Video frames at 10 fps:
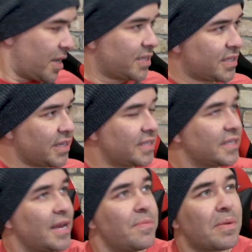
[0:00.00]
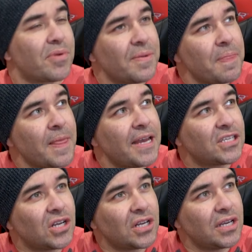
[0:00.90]
It's remember
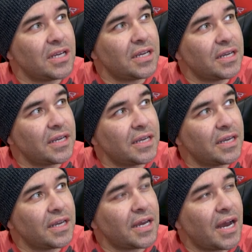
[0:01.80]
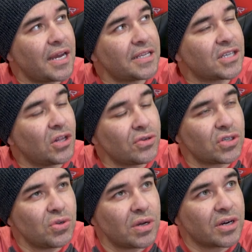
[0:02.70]
it's
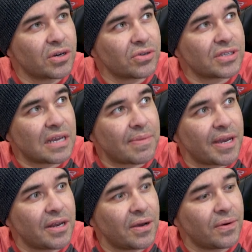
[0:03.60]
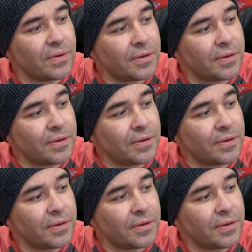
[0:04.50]
close to a girl's name I know.